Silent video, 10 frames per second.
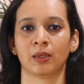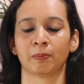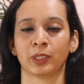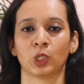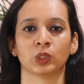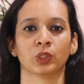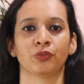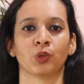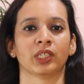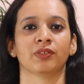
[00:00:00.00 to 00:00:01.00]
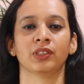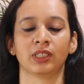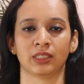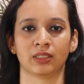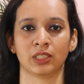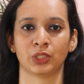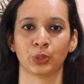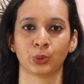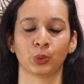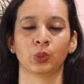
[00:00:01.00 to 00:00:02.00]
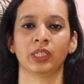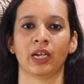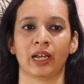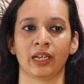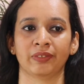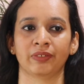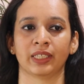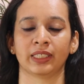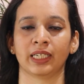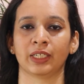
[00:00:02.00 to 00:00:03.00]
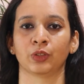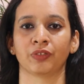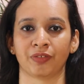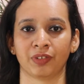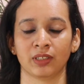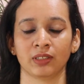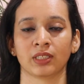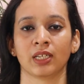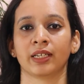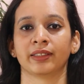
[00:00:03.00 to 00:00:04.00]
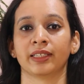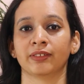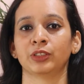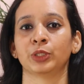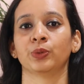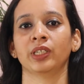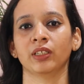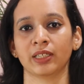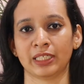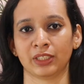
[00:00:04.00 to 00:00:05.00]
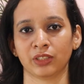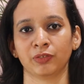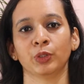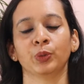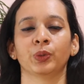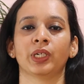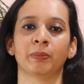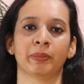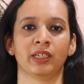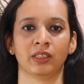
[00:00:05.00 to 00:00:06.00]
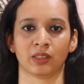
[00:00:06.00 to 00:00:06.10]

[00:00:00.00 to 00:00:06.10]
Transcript: because of whatever reasons you don't have any kind of evidence, then during the interview you can bring it